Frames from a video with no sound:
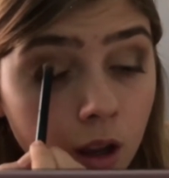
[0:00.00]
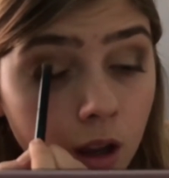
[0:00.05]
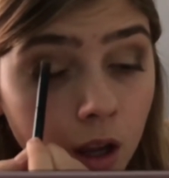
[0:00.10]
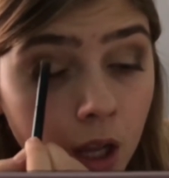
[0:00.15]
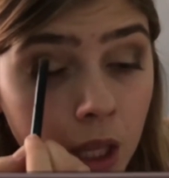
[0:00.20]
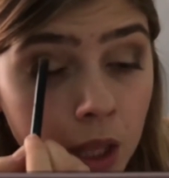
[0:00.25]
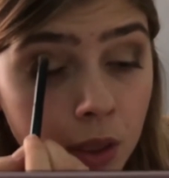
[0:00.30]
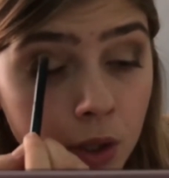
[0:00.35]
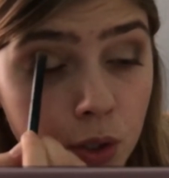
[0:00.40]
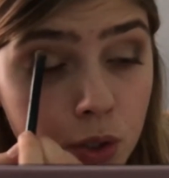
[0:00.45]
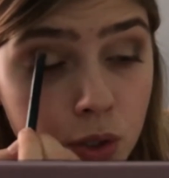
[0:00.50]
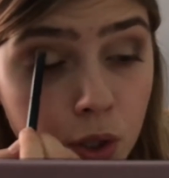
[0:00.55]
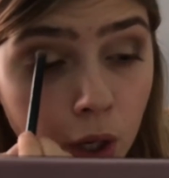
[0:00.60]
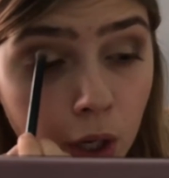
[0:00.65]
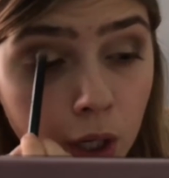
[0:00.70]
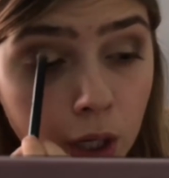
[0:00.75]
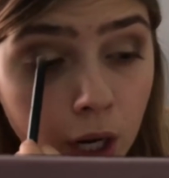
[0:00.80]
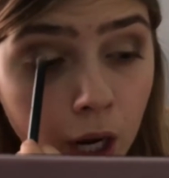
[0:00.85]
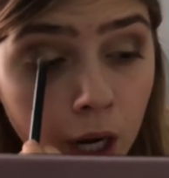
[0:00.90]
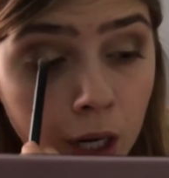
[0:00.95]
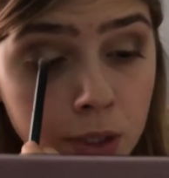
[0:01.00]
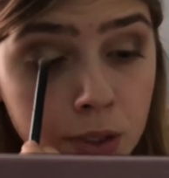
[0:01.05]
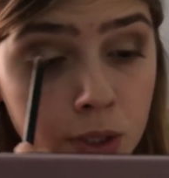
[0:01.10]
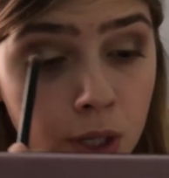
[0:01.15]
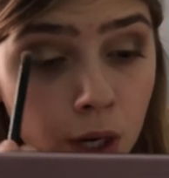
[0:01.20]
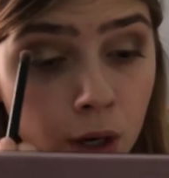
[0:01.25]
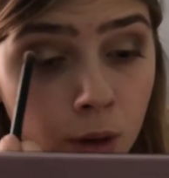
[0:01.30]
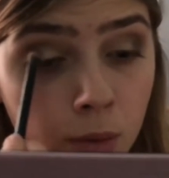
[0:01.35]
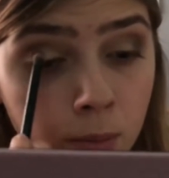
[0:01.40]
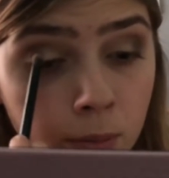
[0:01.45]
and the dark
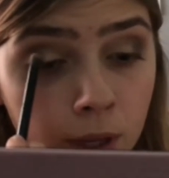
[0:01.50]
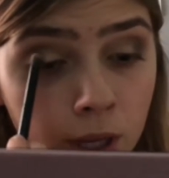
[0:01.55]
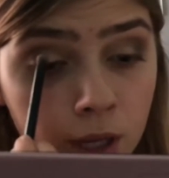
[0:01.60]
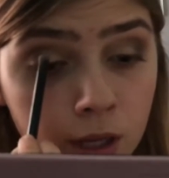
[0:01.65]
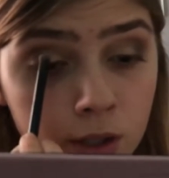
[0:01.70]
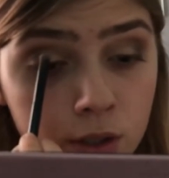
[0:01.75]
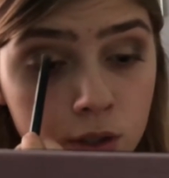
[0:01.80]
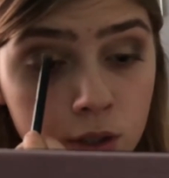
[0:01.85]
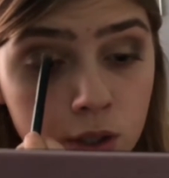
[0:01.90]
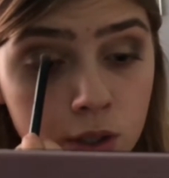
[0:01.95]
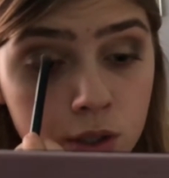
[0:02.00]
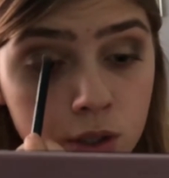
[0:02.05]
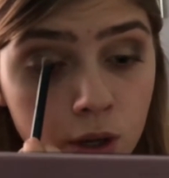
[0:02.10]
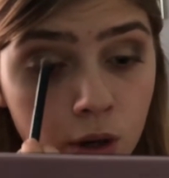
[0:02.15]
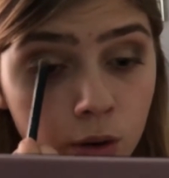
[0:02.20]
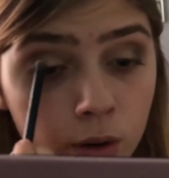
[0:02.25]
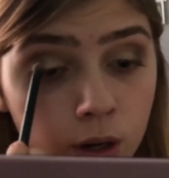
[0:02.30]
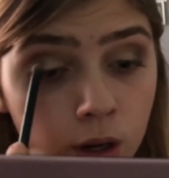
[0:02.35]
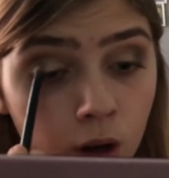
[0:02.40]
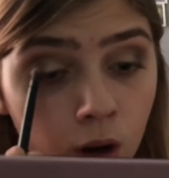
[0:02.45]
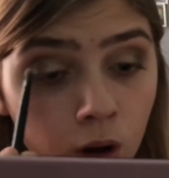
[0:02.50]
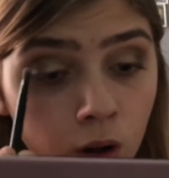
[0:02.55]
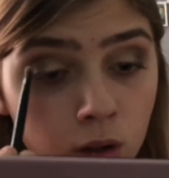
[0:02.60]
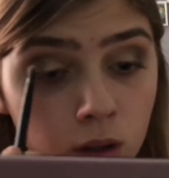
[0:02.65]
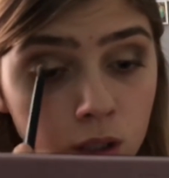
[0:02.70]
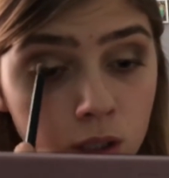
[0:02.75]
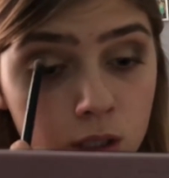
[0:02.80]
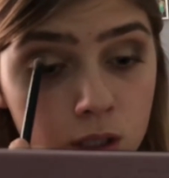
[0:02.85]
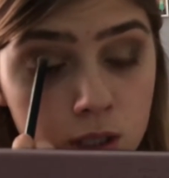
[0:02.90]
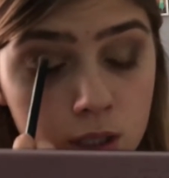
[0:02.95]
eyeshadow meet, just so it all
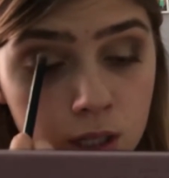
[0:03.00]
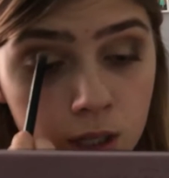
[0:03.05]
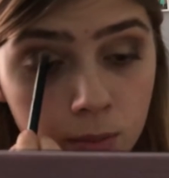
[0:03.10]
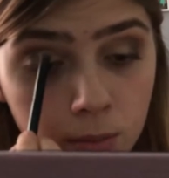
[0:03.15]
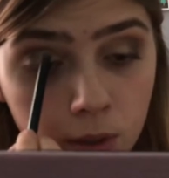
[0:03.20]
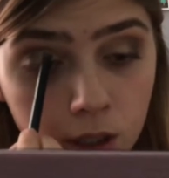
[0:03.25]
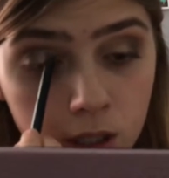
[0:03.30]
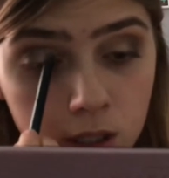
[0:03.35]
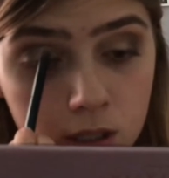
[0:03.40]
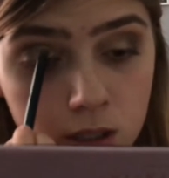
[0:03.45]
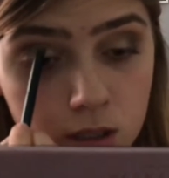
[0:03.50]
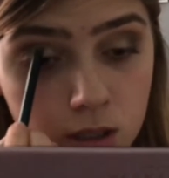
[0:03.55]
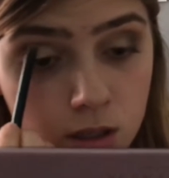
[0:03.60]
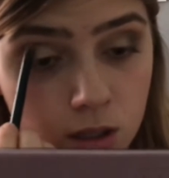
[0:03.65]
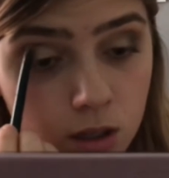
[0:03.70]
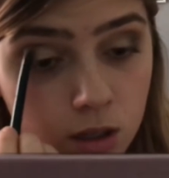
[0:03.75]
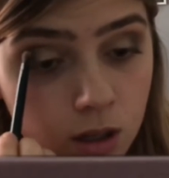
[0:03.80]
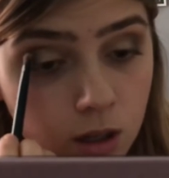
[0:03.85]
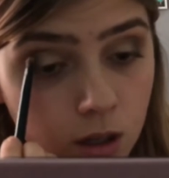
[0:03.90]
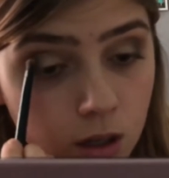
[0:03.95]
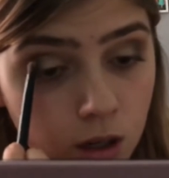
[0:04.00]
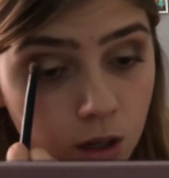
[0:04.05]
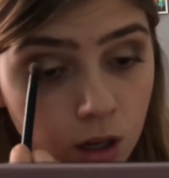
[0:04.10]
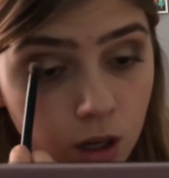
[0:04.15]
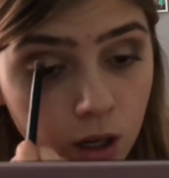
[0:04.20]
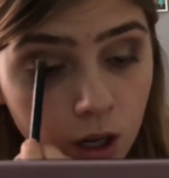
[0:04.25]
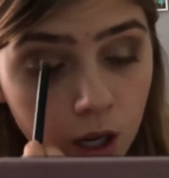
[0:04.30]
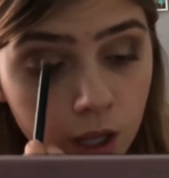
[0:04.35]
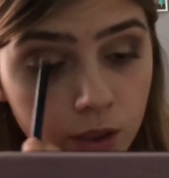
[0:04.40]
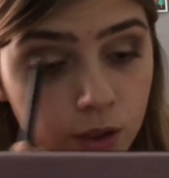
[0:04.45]
looks seamless
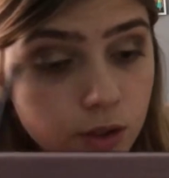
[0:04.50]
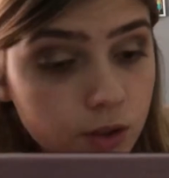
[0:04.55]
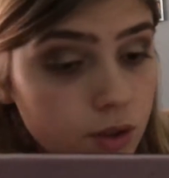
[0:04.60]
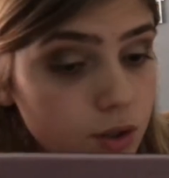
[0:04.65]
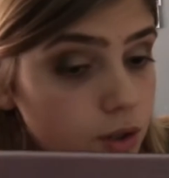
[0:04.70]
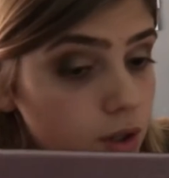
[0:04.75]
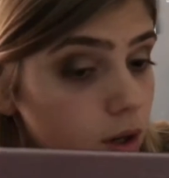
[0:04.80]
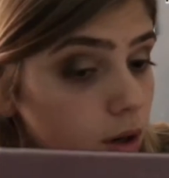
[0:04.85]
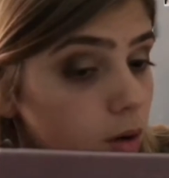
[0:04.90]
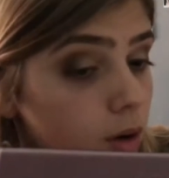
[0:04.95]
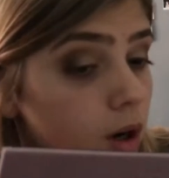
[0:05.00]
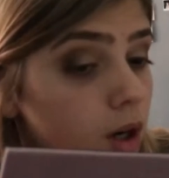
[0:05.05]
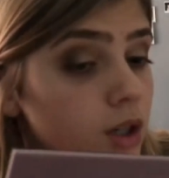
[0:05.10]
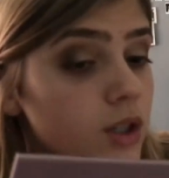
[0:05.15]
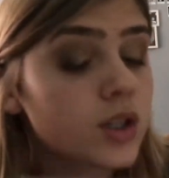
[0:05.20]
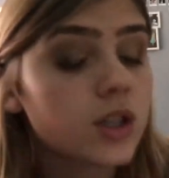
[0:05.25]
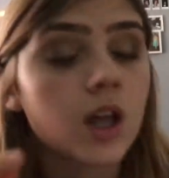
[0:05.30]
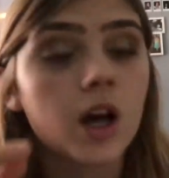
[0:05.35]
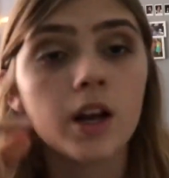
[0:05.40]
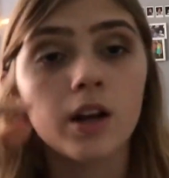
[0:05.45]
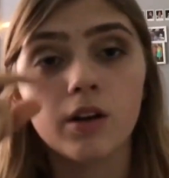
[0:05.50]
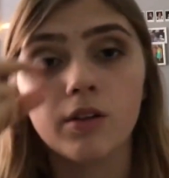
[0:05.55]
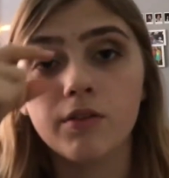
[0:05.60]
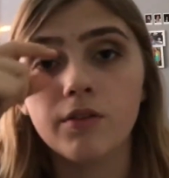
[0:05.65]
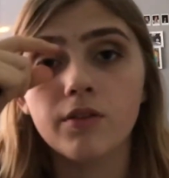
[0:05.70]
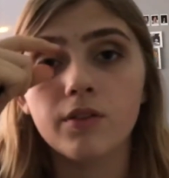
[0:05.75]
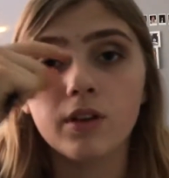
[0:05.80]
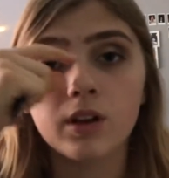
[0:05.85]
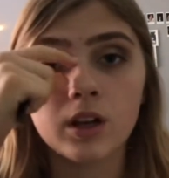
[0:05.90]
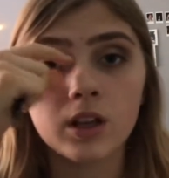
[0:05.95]
and there's no harsh line of
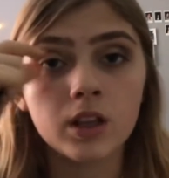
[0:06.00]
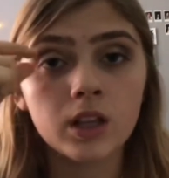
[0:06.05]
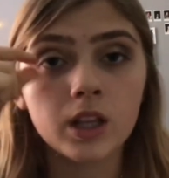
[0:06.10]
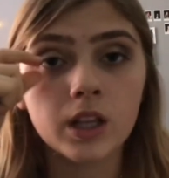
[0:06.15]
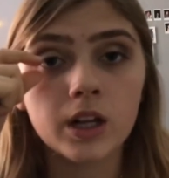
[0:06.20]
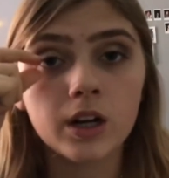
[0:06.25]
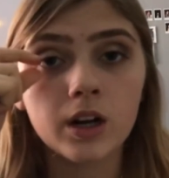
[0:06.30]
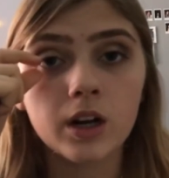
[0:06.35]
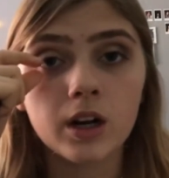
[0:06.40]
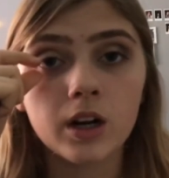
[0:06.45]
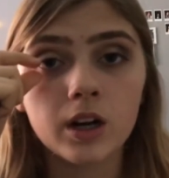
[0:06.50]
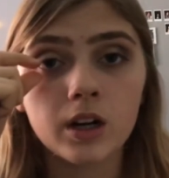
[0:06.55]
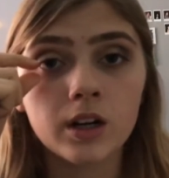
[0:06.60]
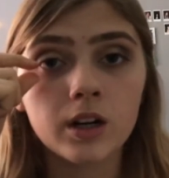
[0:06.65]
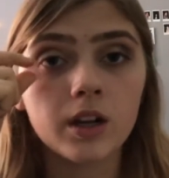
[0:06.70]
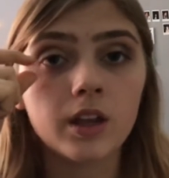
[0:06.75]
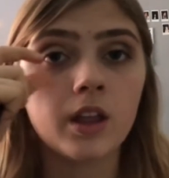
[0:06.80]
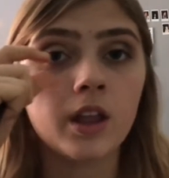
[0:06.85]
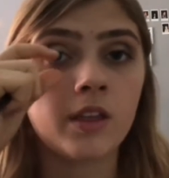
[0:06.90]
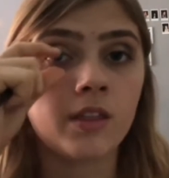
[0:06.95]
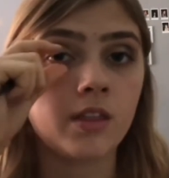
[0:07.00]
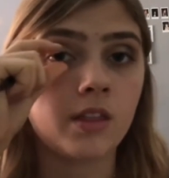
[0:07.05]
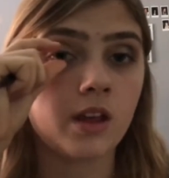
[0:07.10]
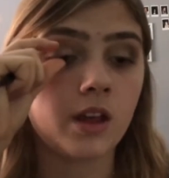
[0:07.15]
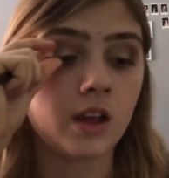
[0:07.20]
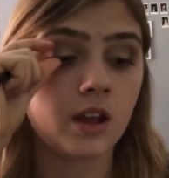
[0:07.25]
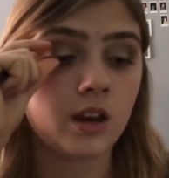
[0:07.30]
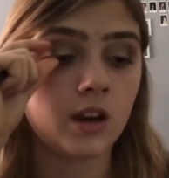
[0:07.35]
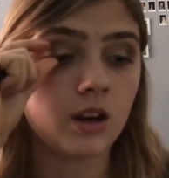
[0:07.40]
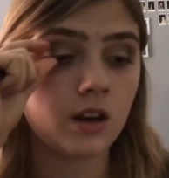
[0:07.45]
glitter and
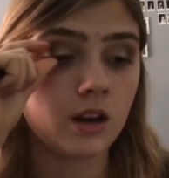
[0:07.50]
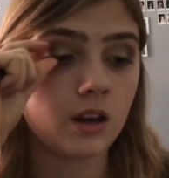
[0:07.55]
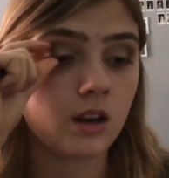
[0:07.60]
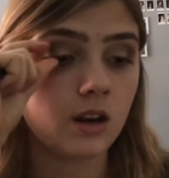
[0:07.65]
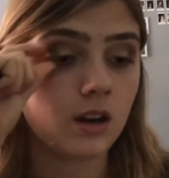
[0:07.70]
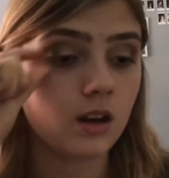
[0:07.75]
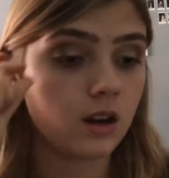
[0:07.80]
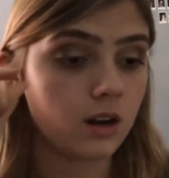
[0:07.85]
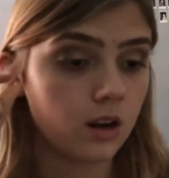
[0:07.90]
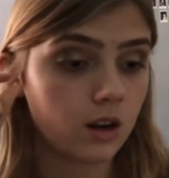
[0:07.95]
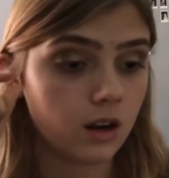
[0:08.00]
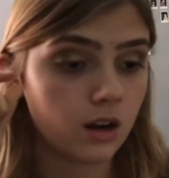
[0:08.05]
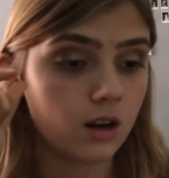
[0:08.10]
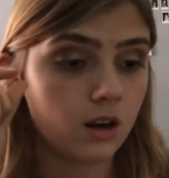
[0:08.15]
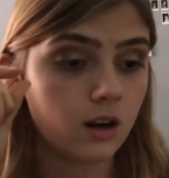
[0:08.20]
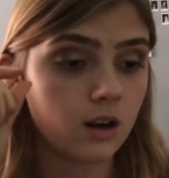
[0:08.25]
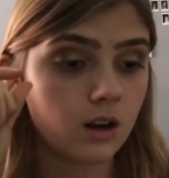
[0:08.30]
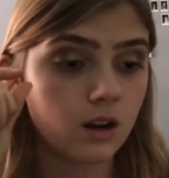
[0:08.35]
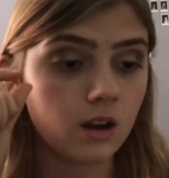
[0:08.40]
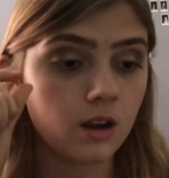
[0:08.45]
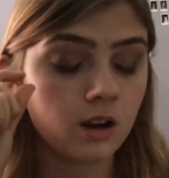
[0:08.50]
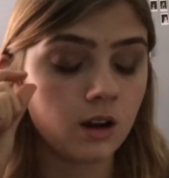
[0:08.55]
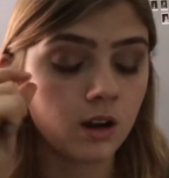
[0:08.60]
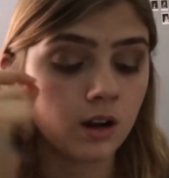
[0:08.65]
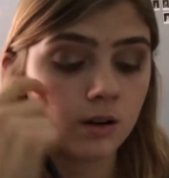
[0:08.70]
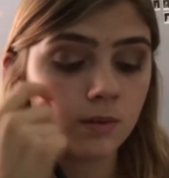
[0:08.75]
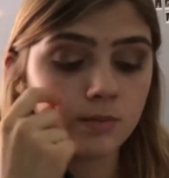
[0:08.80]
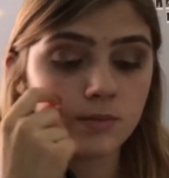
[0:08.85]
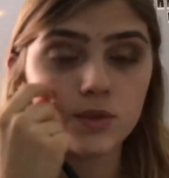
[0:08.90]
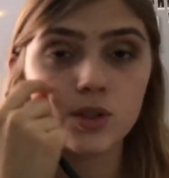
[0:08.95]
then
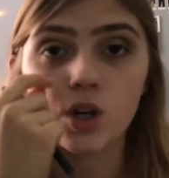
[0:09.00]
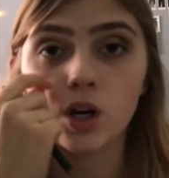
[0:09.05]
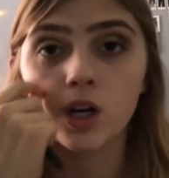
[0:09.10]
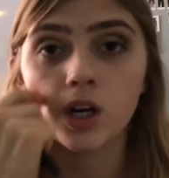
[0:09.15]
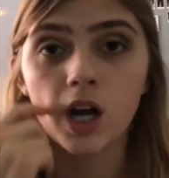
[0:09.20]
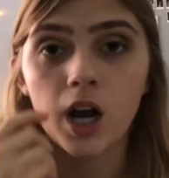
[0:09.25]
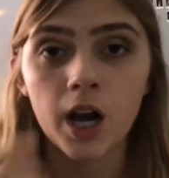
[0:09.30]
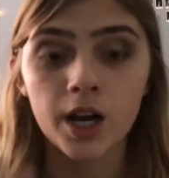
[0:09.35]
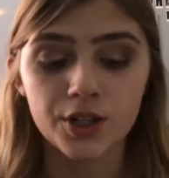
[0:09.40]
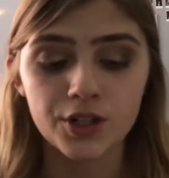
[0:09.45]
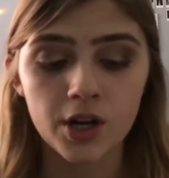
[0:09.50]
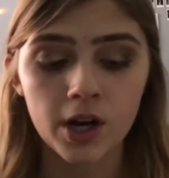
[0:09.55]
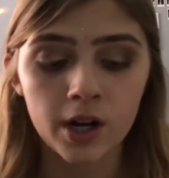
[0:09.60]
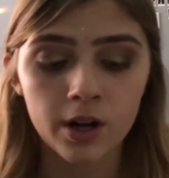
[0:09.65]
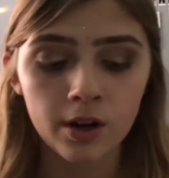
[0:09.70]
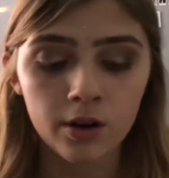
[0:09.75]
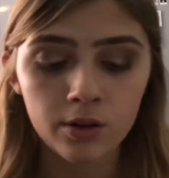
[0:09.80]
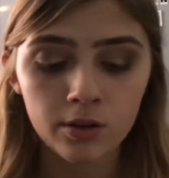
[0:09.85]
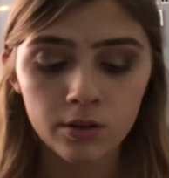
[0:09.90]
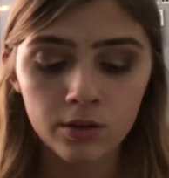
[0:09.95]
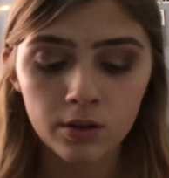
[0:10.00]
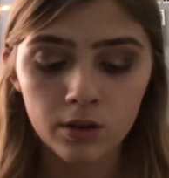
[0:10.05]
dark eyeshadow.